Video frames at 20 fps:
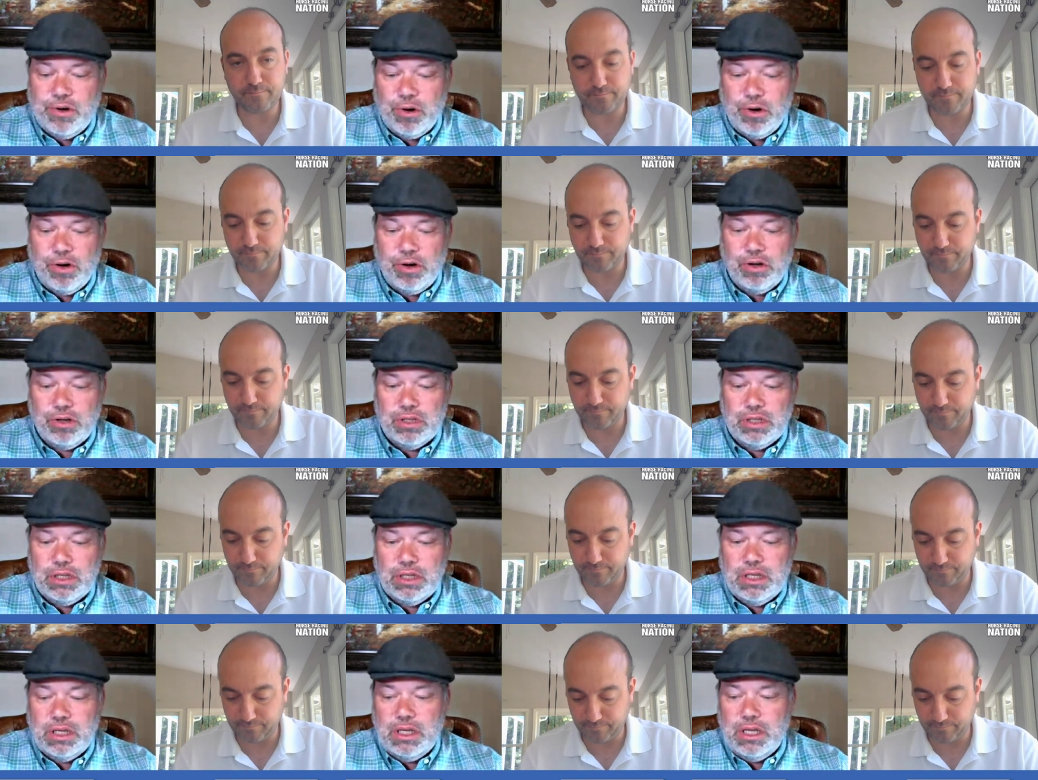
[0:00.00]

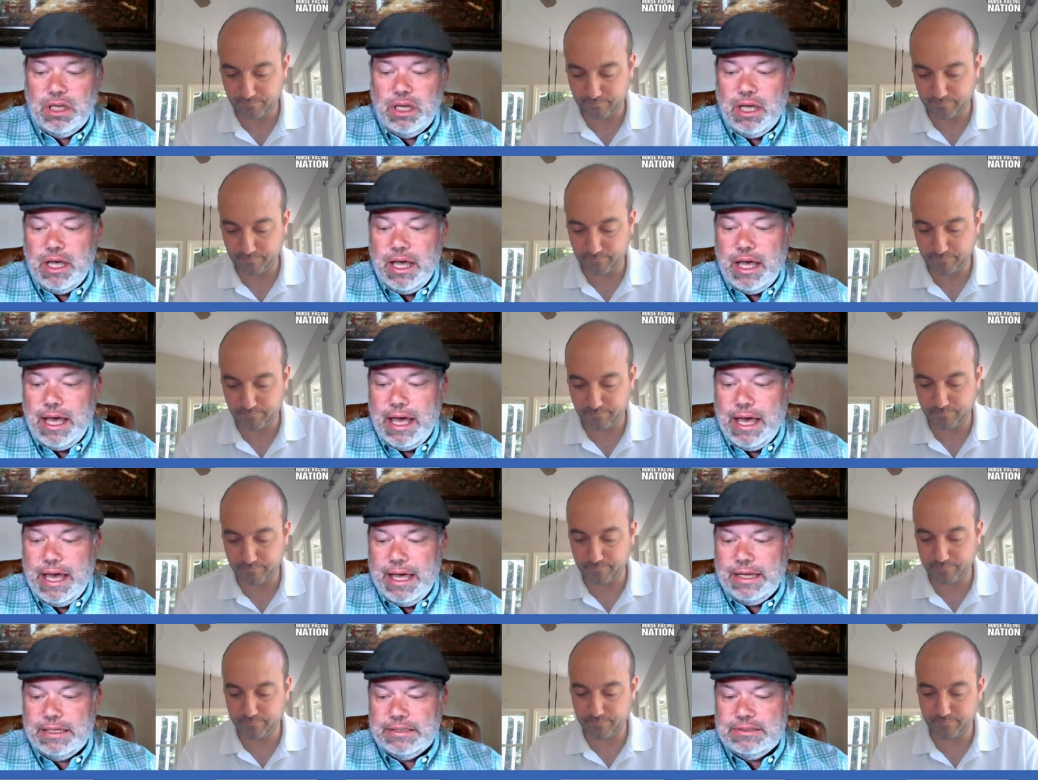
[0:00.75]
Speaker 1: hole
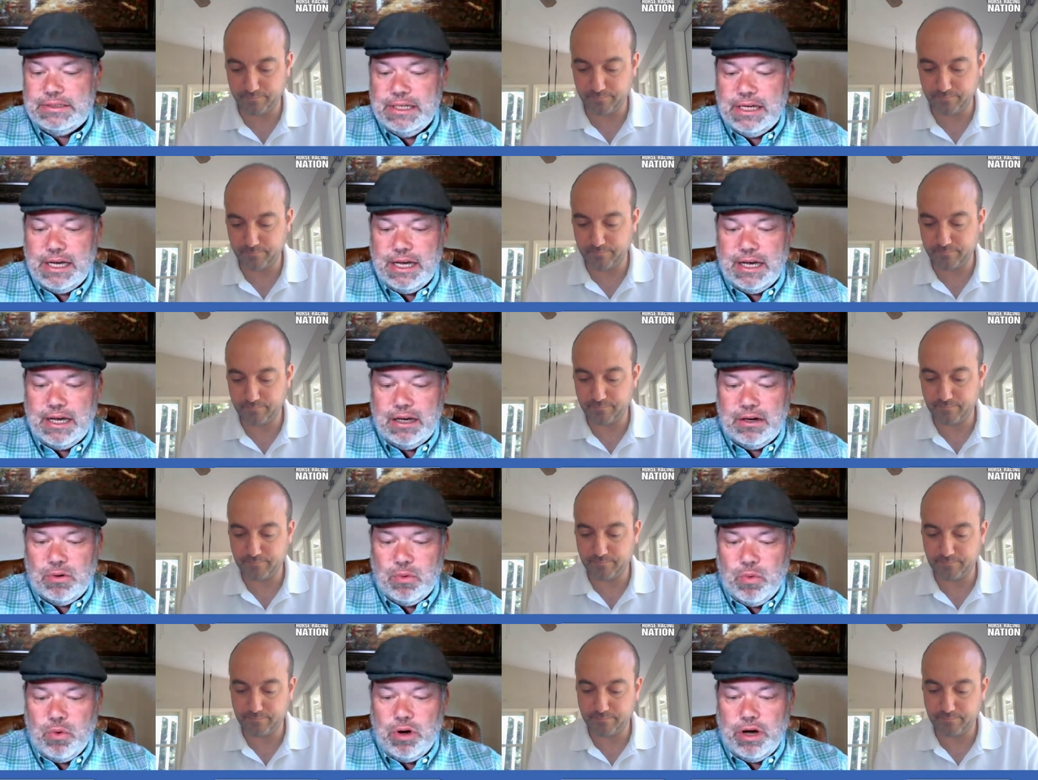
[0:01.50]
and
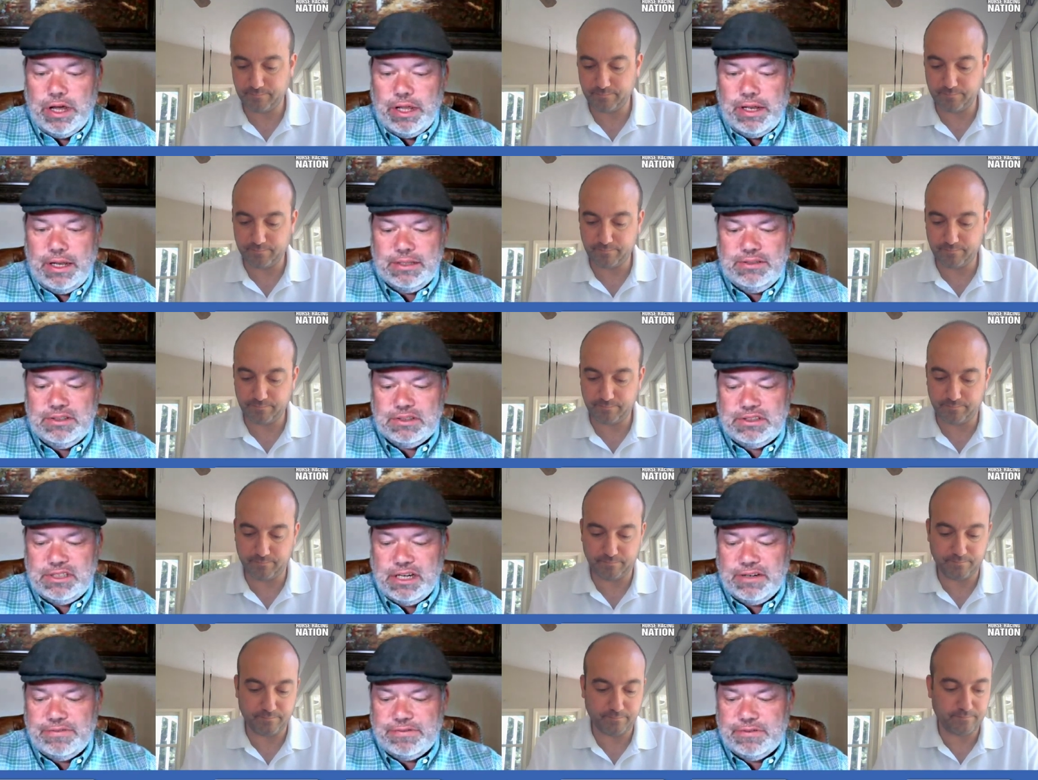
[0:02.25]
uh, won. That's
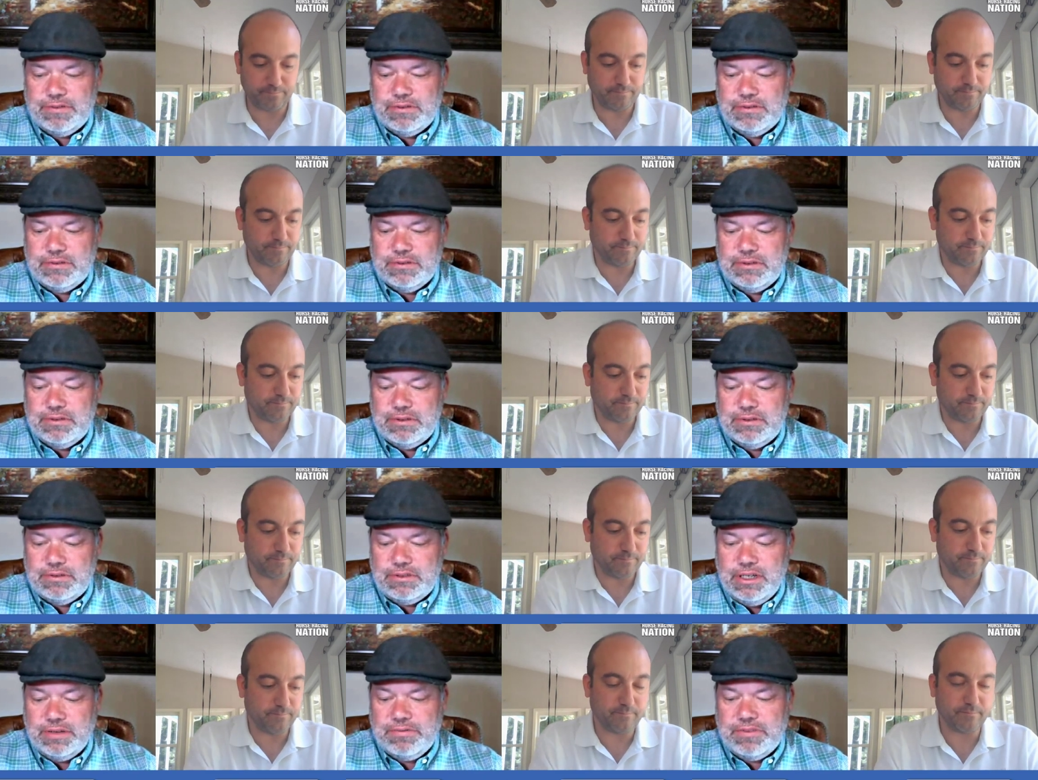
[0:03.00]
a tough
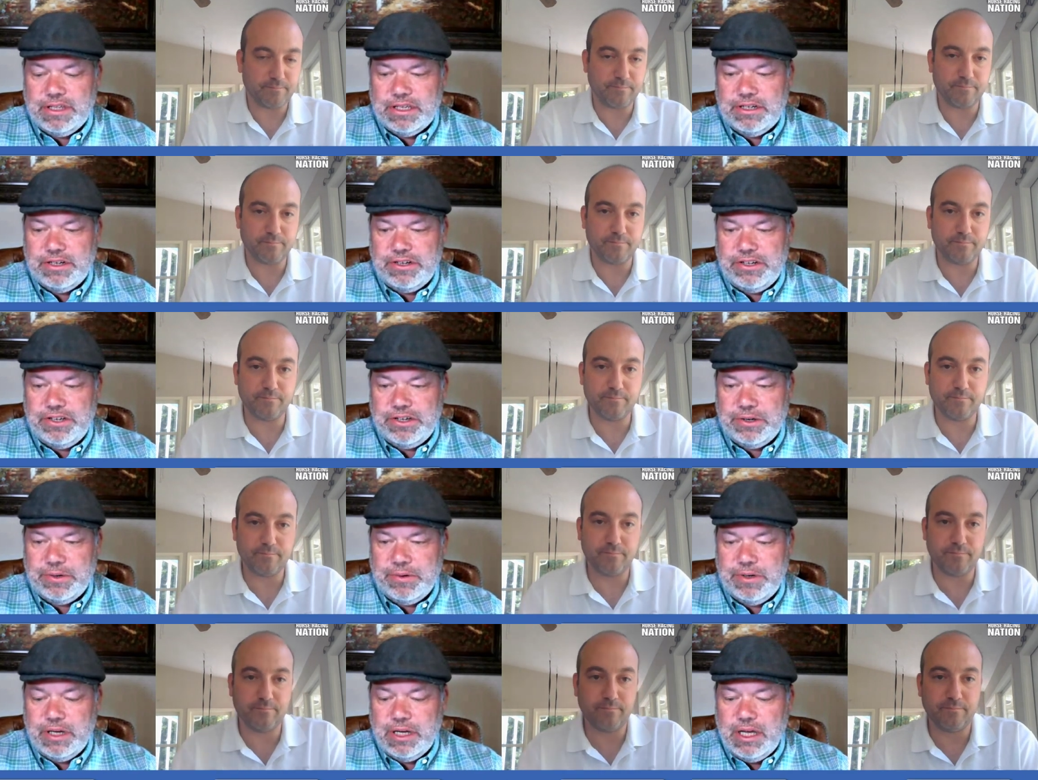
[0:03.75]
tough thing to
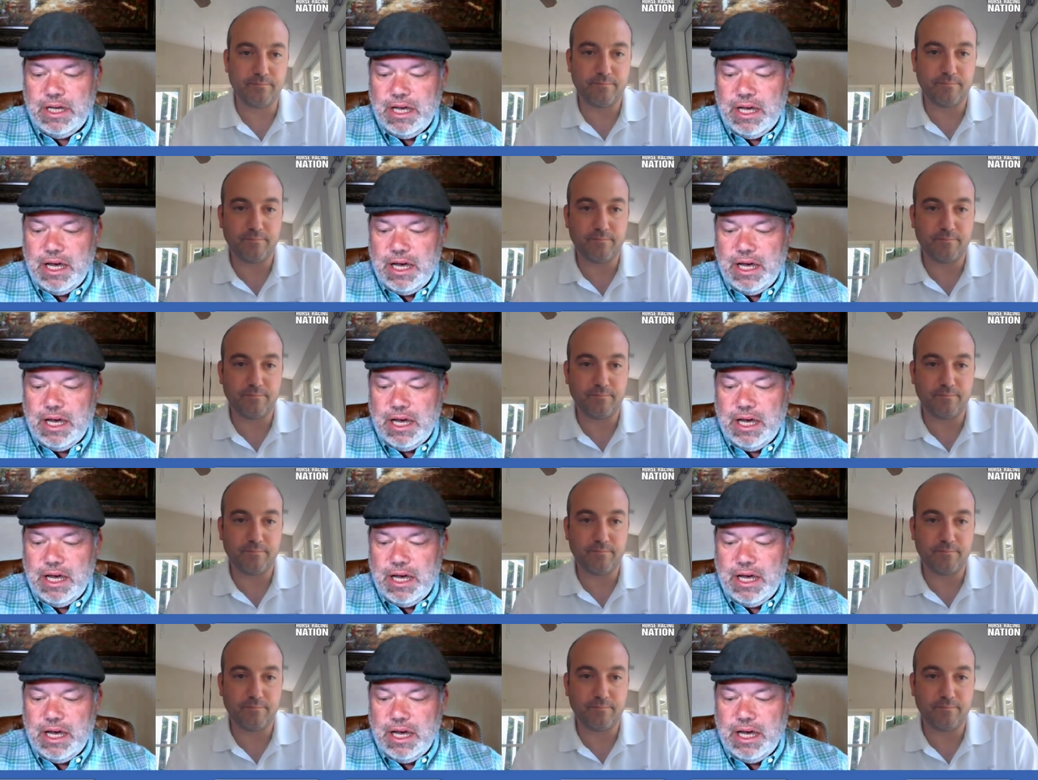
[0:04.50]
do.